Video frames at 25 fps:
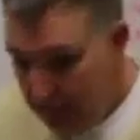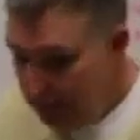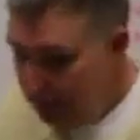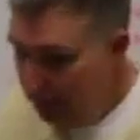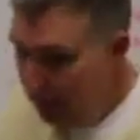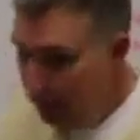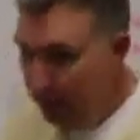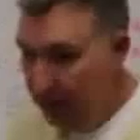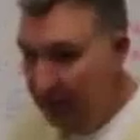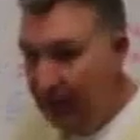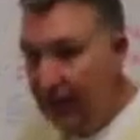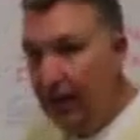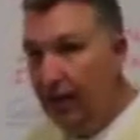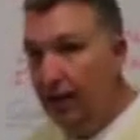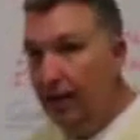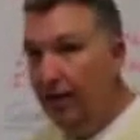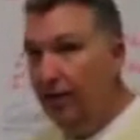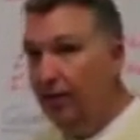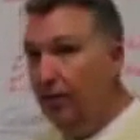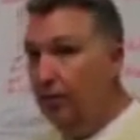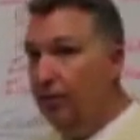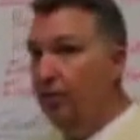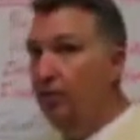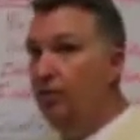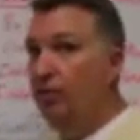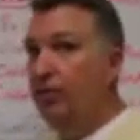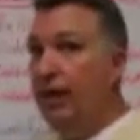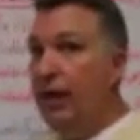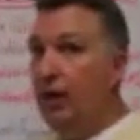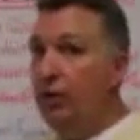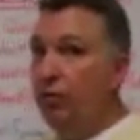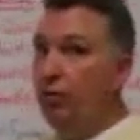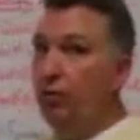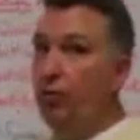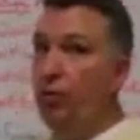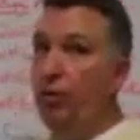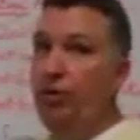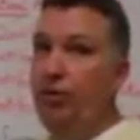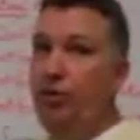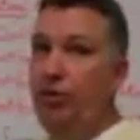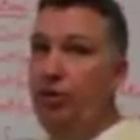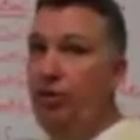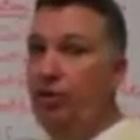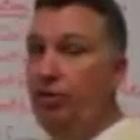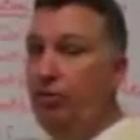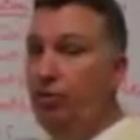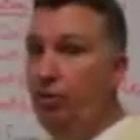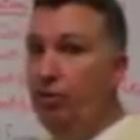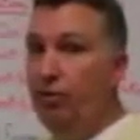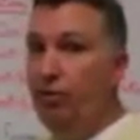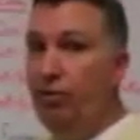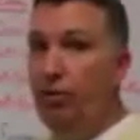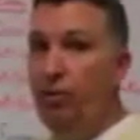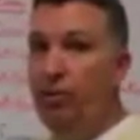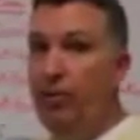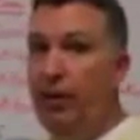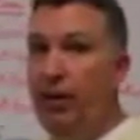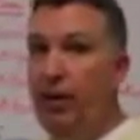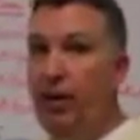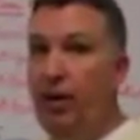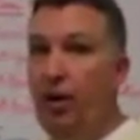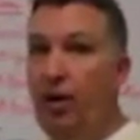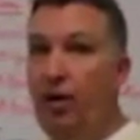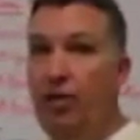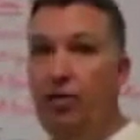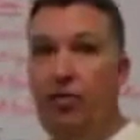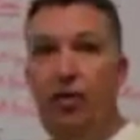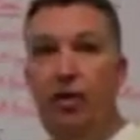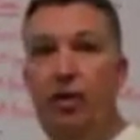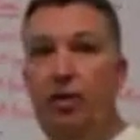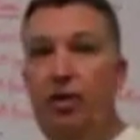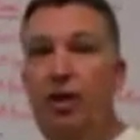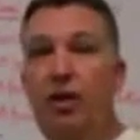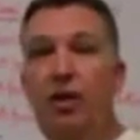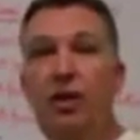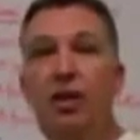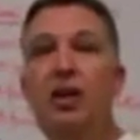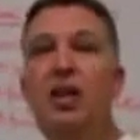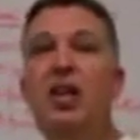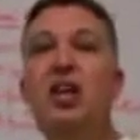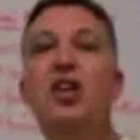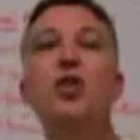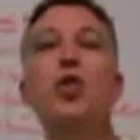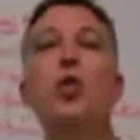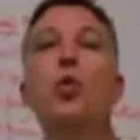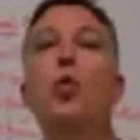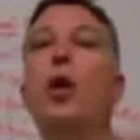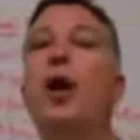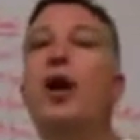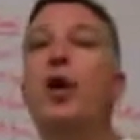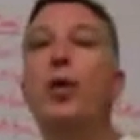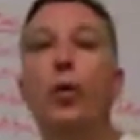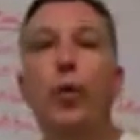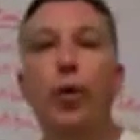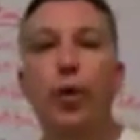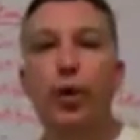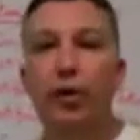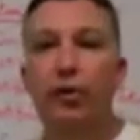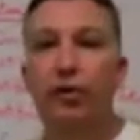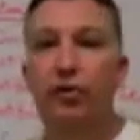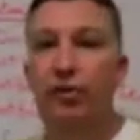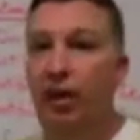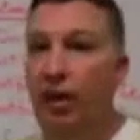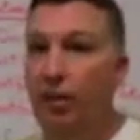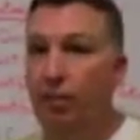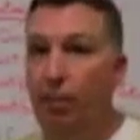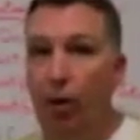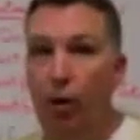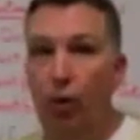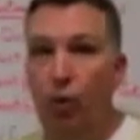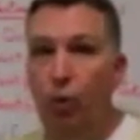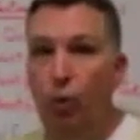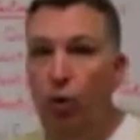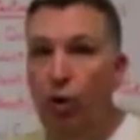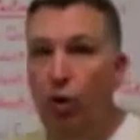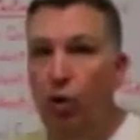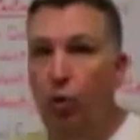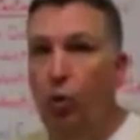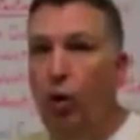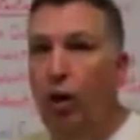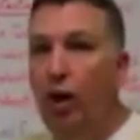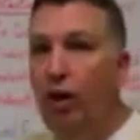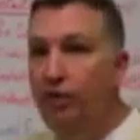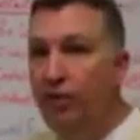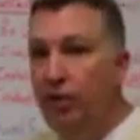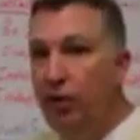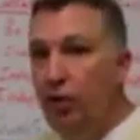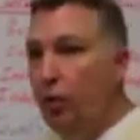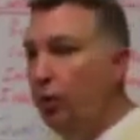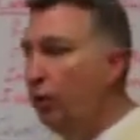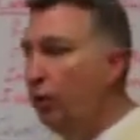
Or candidly, you can just outsource it to a firm like ours. Either way works, and they both work well if you do